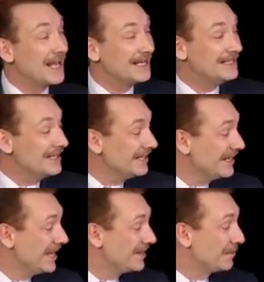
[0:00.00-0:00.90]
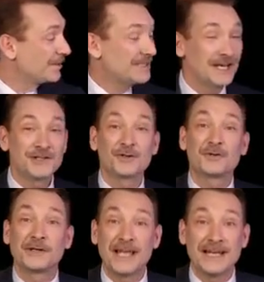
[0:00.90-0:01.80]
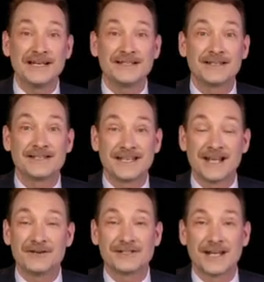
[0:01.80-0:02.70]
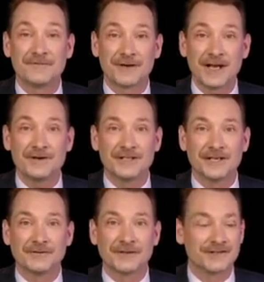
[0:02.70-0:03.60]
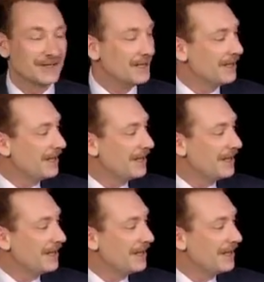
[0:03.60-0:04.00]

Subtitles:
And indeed, the potential is related to the standard state free energy difference.